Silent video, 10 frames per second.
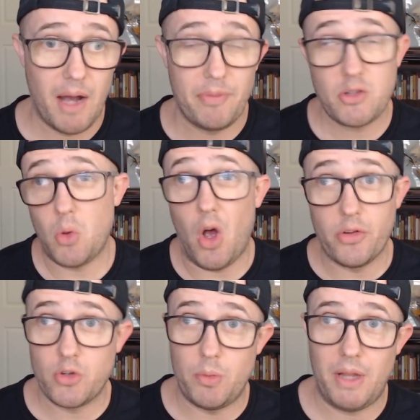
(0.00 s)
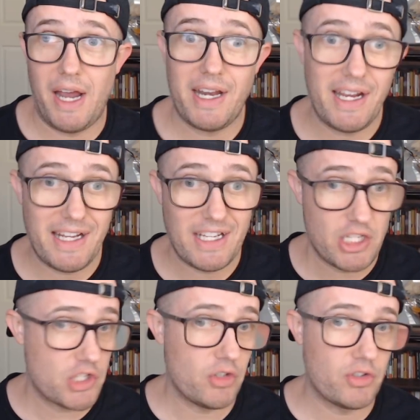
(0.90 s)
This will also apply to any
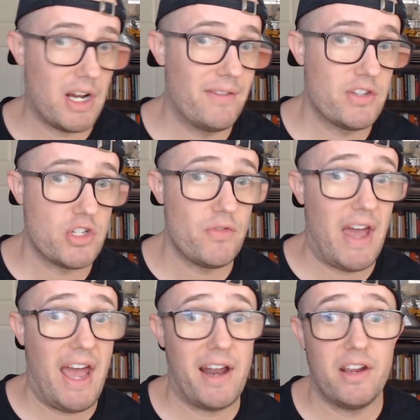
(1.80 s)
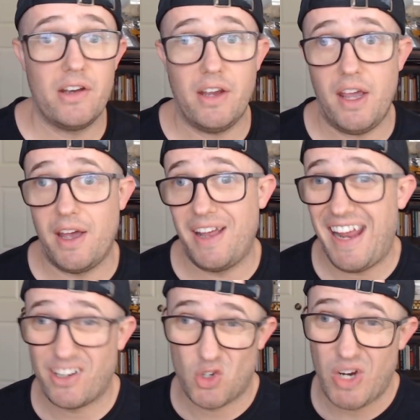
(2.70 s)
additional drive that you've added
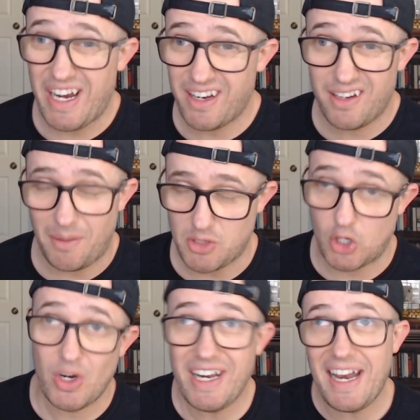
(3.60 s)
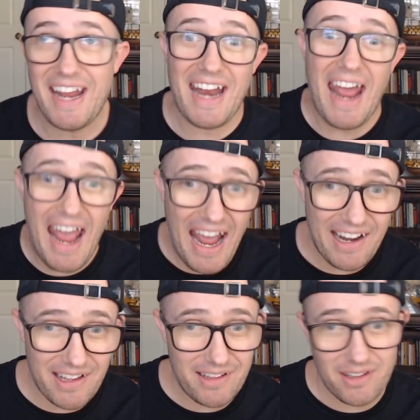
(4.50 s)
and created. I'm sorry, created and
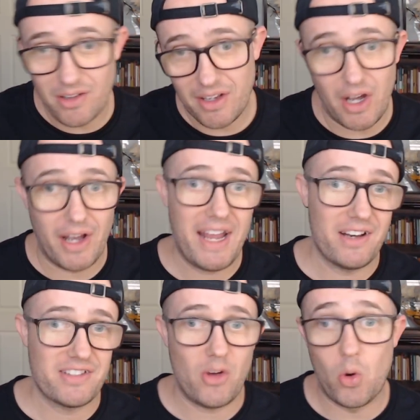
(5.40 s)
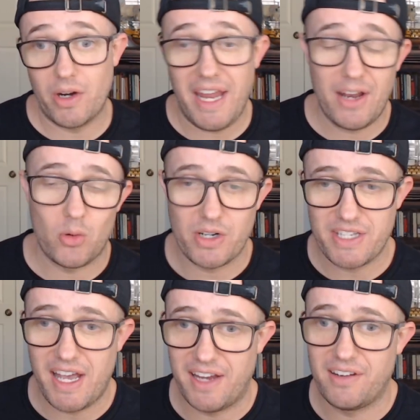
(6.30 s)
added or
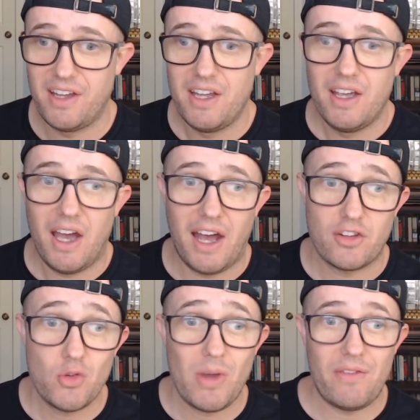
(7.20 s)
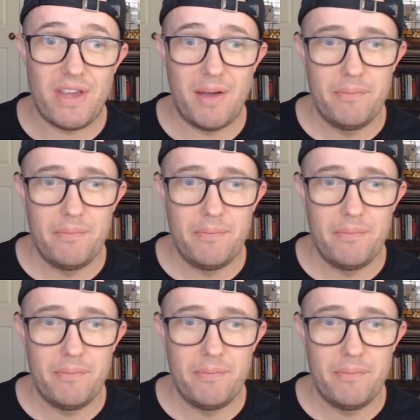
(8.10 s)
assigned to a VM.